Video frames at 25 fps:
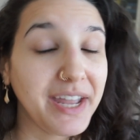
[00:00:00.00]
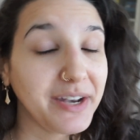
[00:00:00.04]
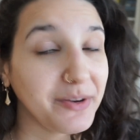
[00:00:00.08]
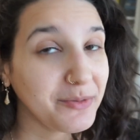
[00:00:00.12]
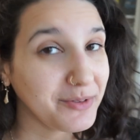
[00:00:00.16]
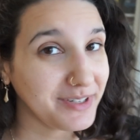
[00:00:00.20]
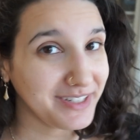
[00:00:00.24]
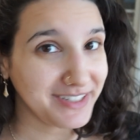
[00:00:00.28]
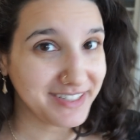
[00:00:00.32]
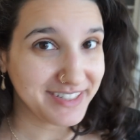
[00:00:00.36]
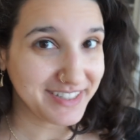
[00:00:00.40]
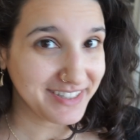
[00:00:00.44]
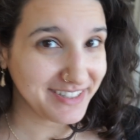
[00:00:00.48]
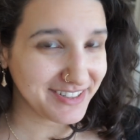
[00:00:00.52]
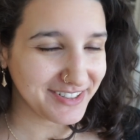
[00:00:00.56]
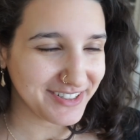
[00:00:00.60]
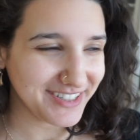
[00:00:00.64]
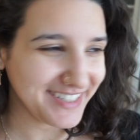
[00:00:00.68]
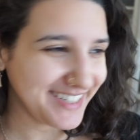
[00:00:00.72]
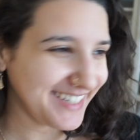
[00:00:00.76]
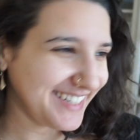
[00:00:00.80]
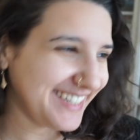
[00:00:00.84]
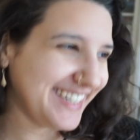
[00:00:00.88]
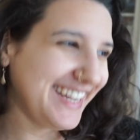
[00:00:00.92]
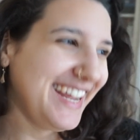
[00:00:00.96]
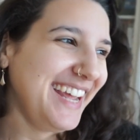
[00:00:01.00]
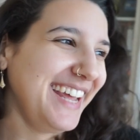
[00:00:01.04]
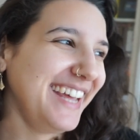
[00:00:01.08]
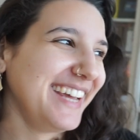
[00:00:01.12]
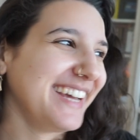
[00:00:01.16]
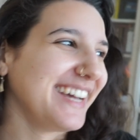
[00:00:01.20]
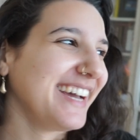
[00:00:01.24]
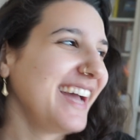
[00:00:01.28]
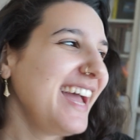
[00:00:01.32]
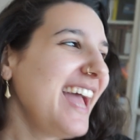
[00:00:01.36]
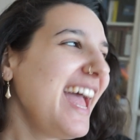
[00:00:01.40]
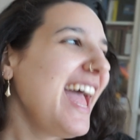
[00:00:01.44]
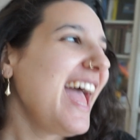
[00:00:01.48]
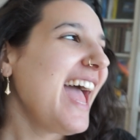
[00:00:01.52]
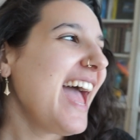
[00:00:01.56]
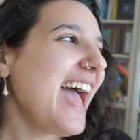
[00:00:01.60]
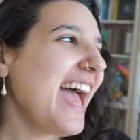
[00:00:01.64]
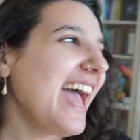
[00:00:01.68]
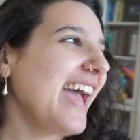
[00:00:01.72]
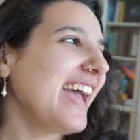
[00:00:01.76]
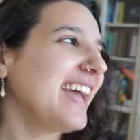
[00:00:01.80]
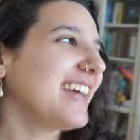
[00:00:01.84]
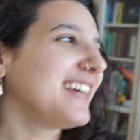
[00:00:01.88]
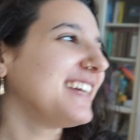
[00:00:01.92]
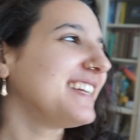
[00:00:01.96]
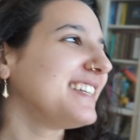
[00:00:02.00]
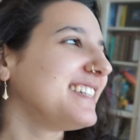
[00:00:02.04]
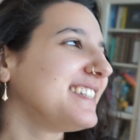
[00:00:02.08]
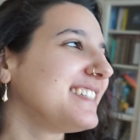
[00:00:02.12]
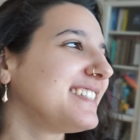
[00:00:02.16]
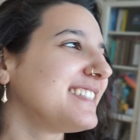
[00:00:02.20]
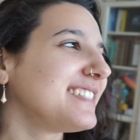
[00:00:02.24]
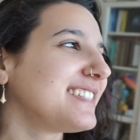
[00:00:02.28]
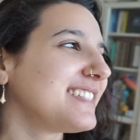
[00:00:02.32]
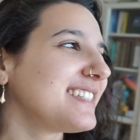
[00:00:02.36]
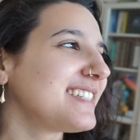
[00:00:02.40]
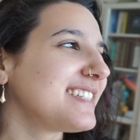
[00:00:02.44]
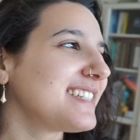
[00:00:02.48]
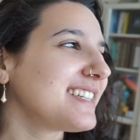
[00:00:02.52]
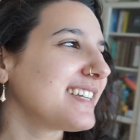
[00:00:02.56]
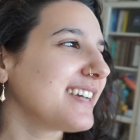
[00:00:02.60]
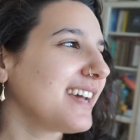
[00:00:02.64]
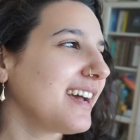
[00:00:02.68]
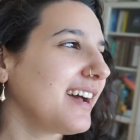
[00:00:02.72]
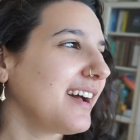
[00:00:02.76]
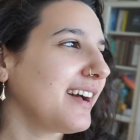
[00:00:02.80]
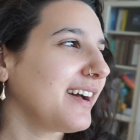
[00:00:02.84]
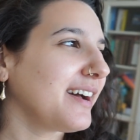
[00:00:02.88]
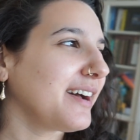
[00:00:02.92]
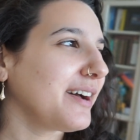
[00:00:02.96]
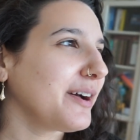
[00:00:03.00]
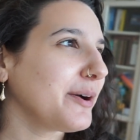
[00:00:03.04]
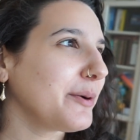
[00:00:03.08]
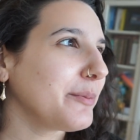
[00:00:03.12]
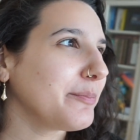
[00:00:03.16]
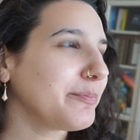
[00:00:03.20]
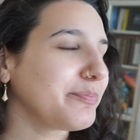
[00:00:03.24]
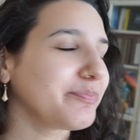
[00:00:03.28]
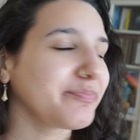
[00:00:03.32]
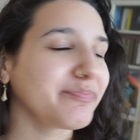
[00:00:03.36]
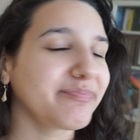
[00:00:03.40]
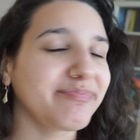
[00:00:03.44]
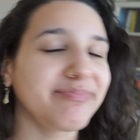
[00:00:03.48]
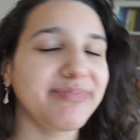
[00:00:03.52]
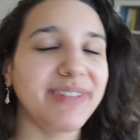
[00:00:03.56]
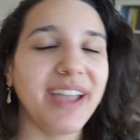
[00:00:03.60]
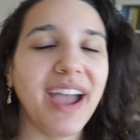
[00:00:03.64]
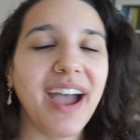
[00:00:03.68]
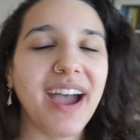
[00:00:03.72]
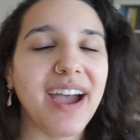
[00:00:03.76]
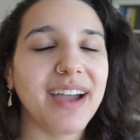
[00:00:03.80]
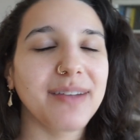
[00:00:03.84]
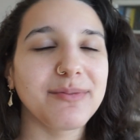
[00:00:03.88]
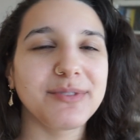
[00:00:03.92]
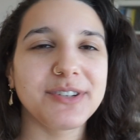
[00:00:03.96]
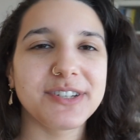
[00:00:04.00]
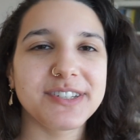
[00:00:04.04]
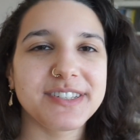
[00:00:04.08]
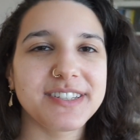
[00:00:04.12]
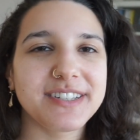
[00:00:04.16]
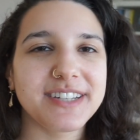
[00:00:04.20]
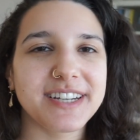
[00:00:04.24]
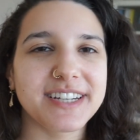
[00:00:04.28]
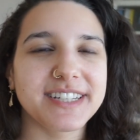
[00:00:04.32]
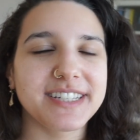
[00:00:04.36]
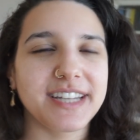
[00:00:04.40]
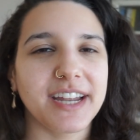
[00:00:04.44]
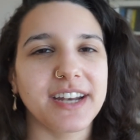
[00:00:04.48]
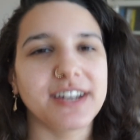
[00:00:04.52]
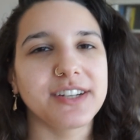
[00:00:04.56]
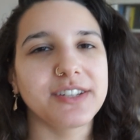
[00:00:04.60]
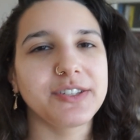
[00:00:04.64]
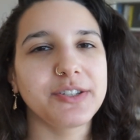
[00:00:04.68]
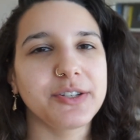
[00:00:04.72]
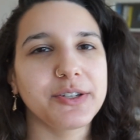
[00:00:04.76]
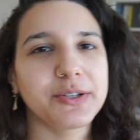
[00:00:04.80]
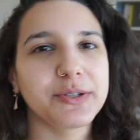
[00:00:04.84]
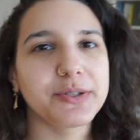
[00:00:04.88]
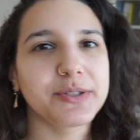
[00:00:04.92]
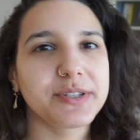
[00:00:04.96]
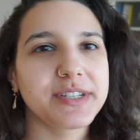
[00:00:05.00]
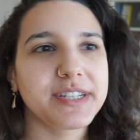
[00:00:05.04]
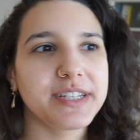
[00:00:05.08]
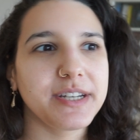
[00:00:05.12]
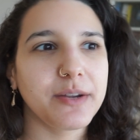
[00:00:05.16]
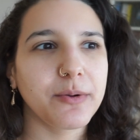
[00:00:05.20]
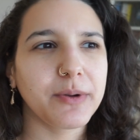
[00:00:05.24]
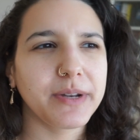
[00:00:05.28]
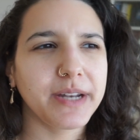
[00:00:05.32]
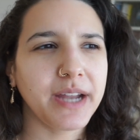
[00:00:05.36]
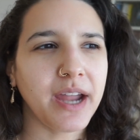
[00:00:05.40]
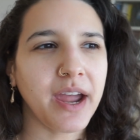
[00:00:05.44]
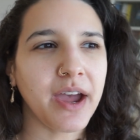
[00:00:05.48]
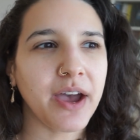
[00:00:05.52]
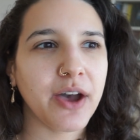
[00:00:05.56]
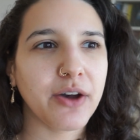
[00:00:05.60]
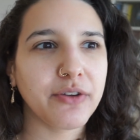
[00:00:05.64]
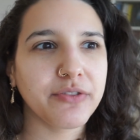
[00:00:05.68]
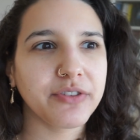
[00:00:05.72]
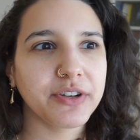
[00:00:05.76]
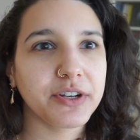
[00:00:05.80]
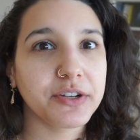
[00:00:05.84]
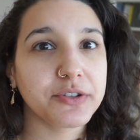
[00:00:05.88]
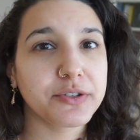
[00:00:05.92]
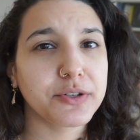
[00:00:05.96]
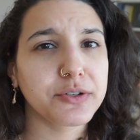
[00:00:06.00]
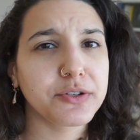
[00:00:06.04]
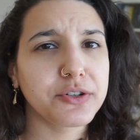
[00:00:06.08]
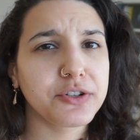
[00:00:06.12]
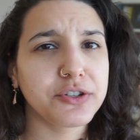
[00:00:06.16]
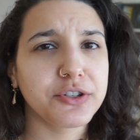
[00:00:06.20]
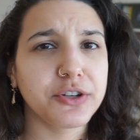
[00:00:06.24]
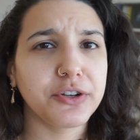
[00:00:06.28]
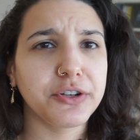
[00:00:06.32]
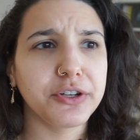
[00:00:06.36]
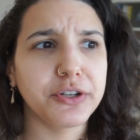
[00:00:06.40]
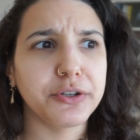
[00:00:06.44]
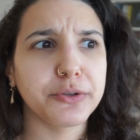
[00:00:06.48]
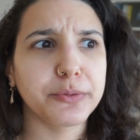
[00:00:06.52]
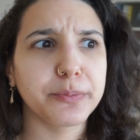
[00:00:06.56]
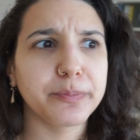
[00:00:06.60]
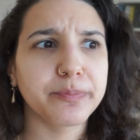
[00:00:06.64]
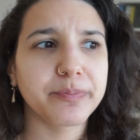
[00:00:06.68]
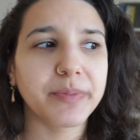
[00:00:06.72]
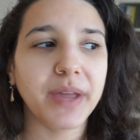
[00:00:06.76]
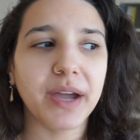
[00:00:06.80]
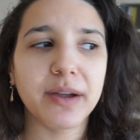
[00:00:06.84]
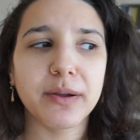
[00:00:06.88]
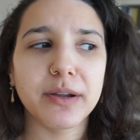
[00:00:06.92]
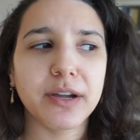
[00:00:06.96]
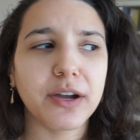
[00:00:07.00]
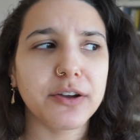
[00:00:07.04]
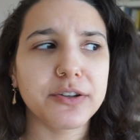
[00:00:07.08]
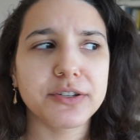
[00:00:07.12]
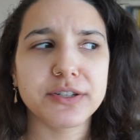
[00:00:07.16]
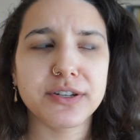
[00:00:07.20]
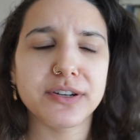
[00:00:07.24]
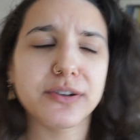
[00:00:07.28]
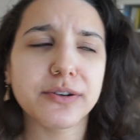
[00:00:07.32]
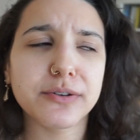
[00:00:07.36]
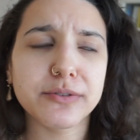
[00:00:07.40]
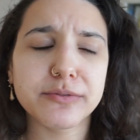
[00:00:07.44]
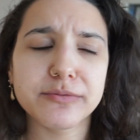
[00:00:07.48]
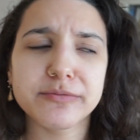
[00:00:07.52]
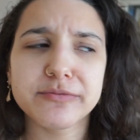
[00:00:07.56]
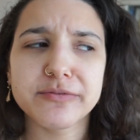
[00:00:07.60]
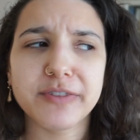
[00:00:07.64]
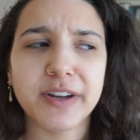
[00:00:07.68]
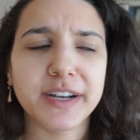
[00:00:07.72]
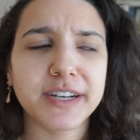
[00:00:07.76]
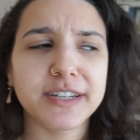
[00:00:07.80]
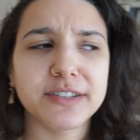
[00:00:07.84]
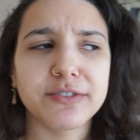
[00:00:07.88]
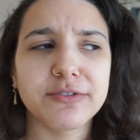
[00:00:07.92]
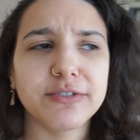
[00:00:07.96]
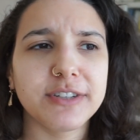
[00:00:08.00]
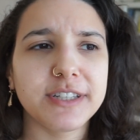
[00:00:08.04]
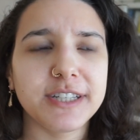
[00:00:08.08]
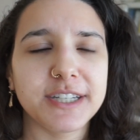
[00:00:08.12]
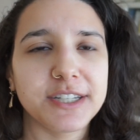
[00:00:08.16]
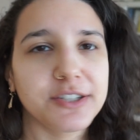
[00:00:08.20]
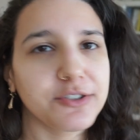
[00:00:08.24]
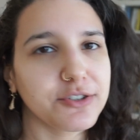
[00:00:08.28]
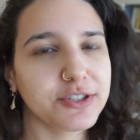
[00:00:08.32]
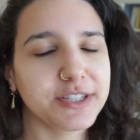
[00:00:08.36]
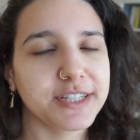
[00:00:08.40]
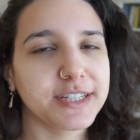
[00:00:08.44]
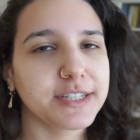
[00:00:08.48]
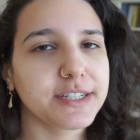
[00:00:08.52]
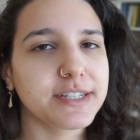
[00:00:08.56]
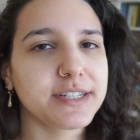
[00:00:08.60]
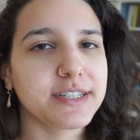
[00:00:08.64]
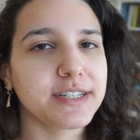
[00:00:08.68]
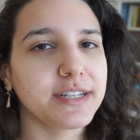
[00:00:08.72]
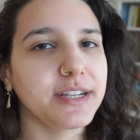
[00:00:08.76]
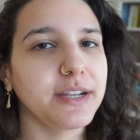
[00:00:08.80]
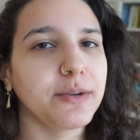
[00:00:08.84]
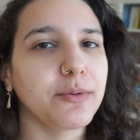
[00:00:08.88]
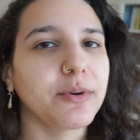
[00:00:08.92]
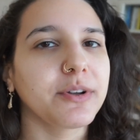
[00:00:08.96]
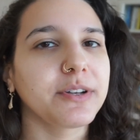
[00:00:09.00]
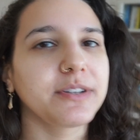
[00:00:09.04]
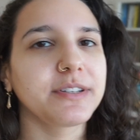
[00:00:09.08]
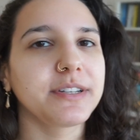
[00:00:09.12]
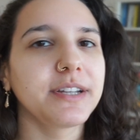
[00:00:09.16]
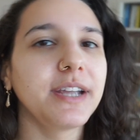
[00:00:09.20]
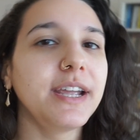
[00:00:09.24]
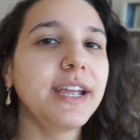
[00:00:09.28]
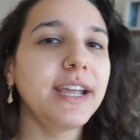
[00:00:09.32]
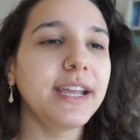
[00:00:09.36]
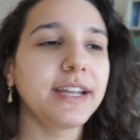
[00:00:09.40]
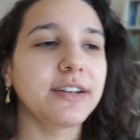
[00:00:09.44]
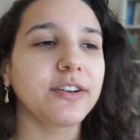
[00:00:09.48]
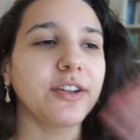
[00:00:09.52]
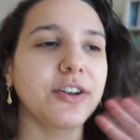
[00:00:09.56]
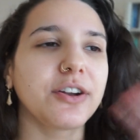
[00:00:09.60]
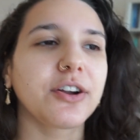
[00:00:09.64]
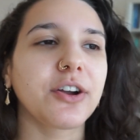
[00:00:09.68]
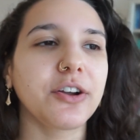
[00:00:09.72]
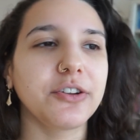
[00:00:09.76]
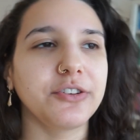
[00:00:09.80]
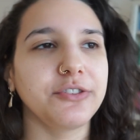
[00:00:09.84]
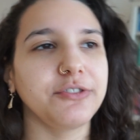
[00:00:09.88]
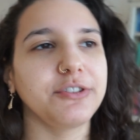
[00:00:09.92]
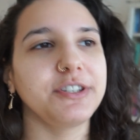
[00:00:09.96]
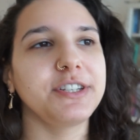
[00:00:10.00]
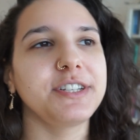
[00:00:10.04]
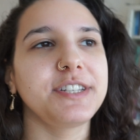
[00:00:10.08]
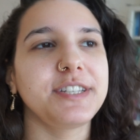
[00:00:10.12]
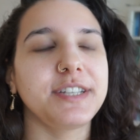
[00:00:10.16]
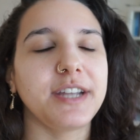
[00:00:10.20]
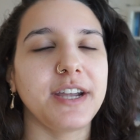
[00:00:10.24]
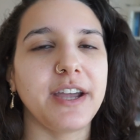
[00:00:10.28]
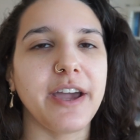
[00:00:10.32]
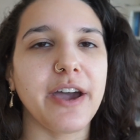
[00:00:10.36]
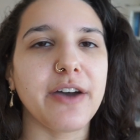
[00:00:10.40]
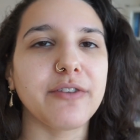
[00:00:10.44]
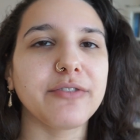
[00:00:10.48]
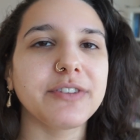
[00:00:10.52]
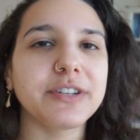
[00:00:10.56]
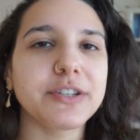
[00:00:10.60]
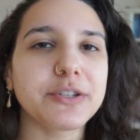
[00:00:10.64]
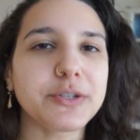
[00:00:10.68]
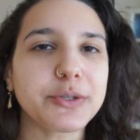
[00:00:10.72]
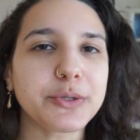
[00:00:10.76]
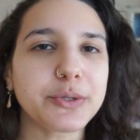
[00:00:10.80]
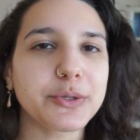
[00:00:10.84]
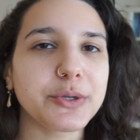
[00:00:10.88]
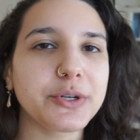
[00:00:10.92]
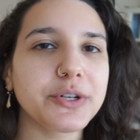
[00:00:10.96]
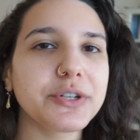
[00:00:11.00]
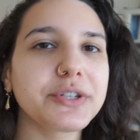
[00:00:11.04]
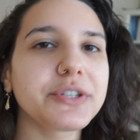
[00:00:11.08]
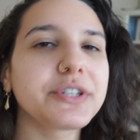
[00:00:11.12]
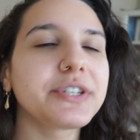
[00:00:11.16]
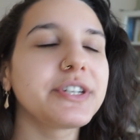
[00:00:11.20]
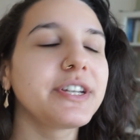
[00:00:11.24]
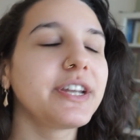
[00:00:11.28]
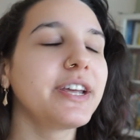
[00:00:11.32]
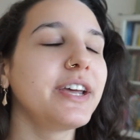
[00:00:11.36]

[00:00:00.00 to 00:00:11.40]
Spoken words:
anyone is interested. And yeah, I'm just excited to see what they have and also to show you. I also find it really interesting to see what in other countries they have in the stores.